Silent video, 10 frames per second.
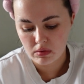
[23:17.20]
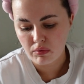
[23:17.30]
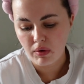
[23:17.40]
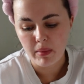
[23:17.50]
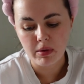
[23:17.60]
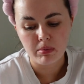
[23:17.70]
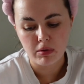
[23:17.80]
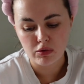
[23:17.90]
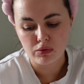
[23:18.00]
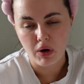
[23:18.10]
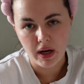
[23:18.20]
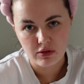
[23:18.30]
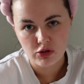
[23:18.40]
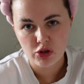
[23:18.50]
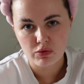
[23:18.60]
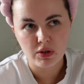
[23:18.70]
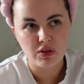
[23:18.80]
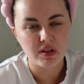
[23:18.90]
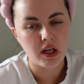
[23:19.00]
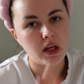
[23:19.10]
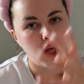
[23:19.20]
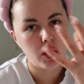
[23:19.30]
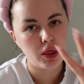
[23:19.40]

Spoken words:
Rebel Blue Ranch, which is like